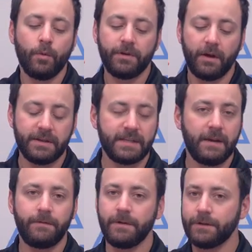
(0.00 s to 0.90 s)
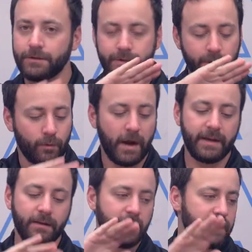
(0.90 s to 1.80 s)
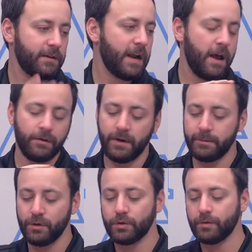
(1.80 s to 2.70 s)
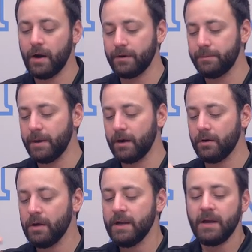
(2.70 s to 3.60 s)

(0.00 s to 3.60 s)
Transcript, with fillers: with all the same features, you know, regulated LW shrouded barrel,